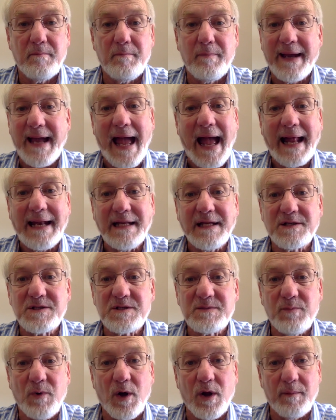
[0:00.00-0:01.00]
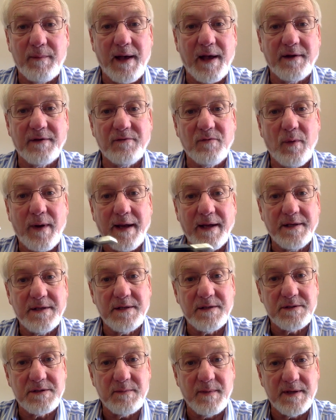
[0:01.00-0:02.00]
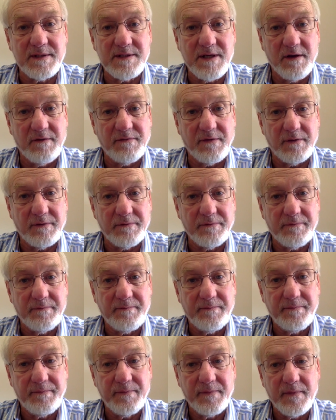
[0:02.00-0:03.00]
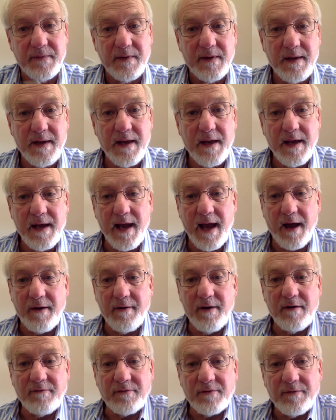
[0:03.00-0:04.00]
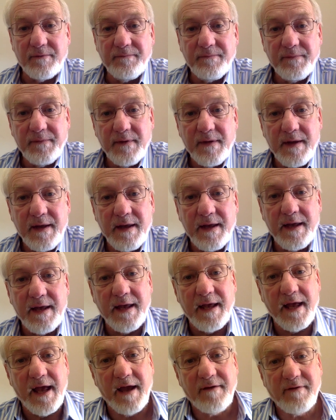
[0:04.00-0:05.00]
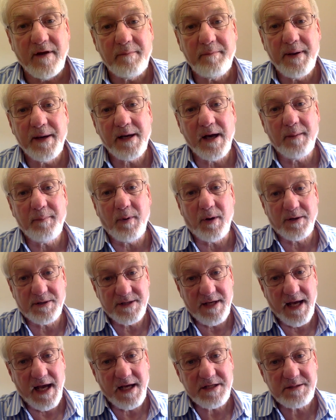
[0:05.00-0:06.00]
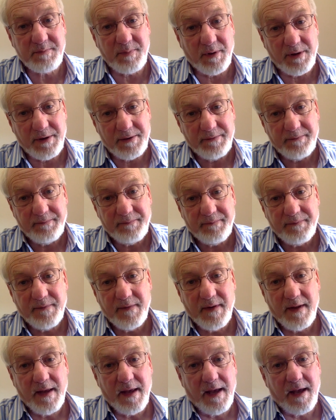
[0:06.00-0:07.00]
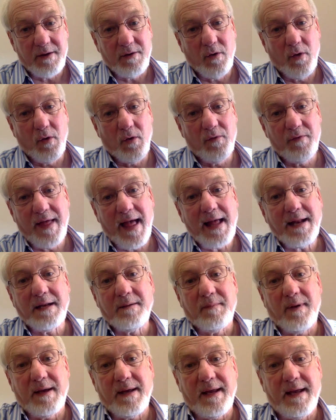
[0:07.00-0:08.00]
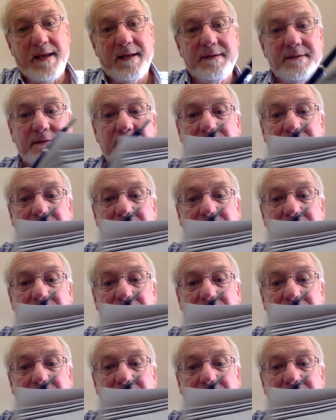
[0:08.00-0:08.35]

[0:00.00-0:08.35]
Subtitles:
by adding a small amount of weight to my cell phone. However, if I pick up our textbook and hold that in my hand,